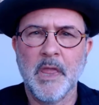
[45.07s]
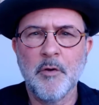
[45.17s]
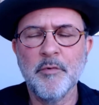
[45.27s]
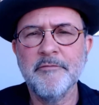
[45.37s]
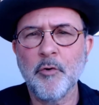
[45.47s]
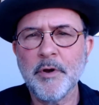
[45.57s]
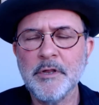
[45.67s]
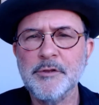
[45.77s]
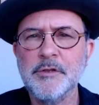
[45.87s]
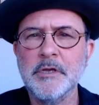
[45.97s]
We've already
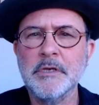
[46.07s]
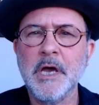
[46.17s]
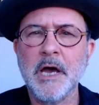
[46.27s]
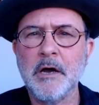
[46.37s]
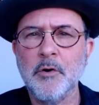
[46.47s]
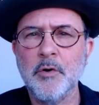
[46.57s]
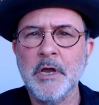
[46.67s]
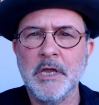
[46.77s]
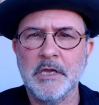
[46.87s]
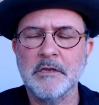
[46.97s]
seen how
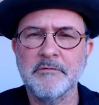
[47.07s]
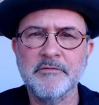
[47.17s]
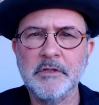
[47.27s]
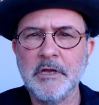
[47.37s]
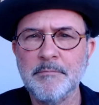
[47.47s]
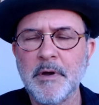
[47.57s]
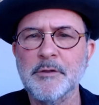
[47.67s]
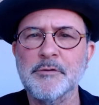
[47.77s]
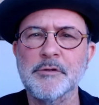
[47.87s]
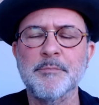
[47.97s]
in Wilhelm
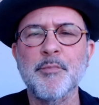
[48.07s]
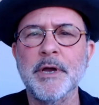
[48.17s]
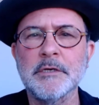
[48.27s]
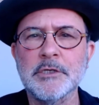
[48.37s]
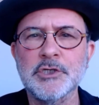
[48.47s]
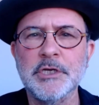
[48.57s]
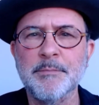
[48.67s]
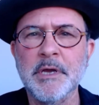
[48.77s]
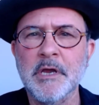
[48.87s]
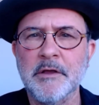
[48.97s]
Meister's Apprenticeship,
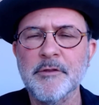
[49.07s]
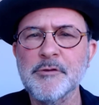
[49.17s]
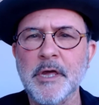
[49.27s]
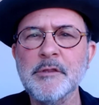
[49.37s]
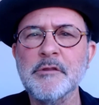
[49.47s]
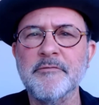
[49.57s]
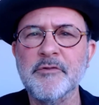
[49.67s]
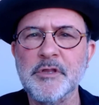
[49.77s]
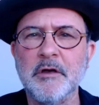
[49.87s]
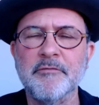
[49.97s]
the sense of
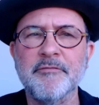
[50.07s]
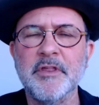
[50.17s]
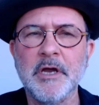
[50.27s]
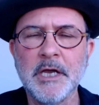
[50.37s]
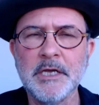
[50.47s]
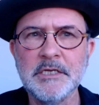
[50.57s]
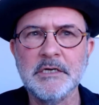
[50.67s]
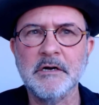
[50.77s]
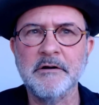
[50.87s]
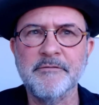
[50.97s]
self, the idea
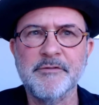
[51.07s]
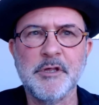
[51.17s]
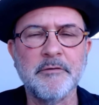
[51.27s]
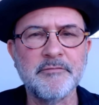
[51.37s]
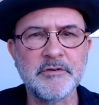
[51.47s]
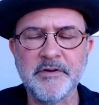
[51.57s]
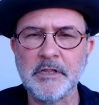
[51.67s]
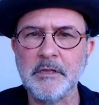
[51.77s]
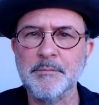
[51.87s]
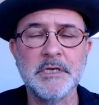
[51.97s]
of
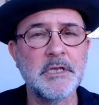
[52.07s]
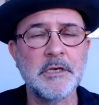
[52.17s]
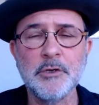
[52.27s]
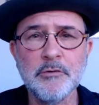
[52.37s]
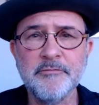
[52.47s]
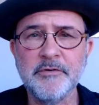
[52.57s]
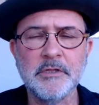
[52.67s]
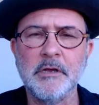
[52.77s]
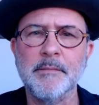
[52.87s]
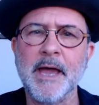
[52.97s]
self-development and who
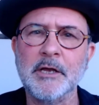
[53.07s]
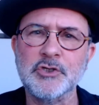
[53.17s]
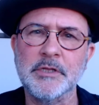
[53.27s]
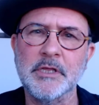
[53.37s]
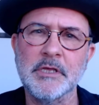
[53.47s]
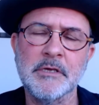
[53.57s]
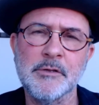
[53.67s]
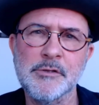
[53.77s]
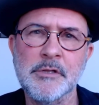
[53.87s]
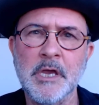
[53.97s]
Wilhelm actually
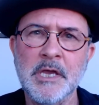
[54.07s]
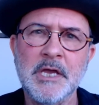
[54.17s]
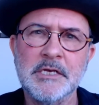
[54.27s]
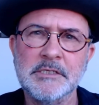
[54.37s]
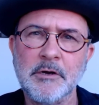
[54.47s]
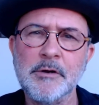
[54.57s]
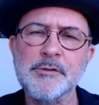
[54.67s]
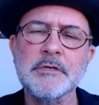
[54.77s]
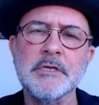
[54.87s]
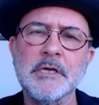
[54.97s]
is, it starts
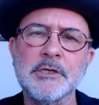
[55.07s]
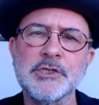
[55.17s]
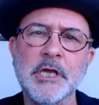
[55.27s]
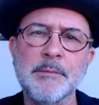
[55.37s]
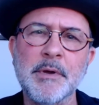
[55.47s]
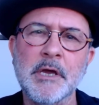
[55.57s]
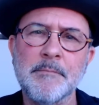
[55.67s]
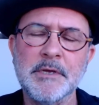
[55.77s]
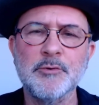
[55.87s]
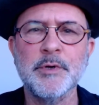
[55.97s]
to take shape
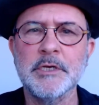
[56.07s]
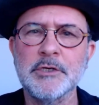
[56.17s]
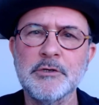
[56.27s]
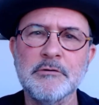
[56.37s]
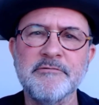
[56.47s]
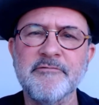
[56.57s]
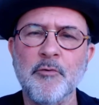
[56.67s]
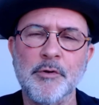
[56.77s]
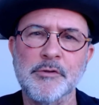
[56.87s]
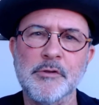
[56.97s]
between two
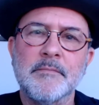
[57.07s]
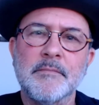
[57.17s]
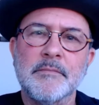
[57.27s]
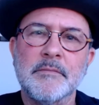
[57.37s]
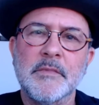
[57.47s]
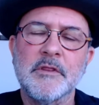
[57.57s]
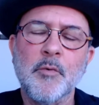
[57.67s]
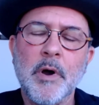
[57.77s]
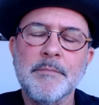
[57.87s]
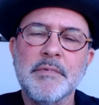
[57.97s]
forces. The
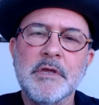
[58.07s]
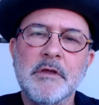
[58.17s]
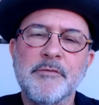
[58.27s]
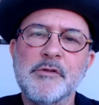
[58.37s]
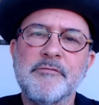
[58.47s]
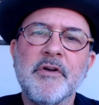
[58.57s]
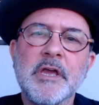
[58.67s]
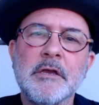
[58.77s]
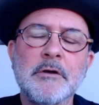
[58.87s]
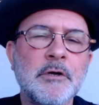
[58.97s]
one being this
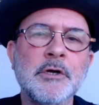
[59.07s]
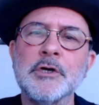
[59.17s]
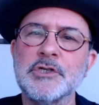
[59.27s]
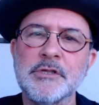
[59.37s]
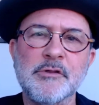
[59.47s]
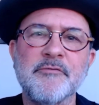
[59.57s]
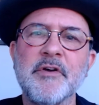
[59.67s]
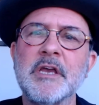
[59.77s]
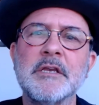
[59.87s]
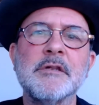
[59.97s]
vague urge, this
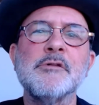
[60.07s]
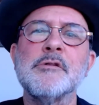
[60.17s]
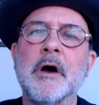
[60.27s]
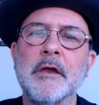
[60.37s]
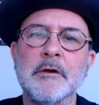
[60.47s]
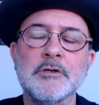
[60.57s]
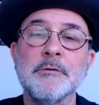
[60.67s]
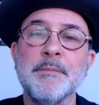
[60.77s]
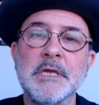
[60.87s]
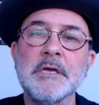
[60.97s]
vague desire to
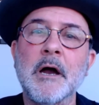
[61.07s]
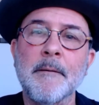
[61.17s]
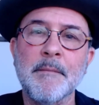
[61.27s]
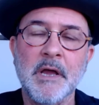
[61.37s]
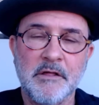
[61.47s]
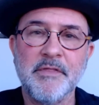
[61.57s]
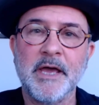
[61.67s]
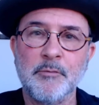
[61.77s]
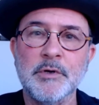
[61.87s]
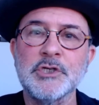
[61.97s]
become
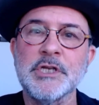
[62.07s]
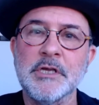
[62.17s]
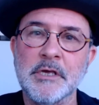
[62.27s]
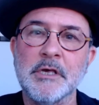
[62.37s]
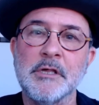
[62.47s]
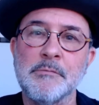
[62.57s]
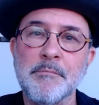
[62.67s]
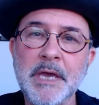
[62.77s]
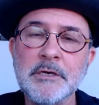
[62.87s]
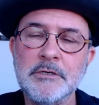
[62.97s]
that which he is
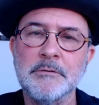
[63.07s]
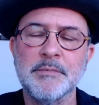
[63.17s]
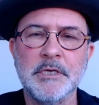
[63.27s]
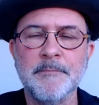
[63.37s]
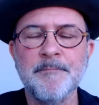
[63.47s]
meant to be,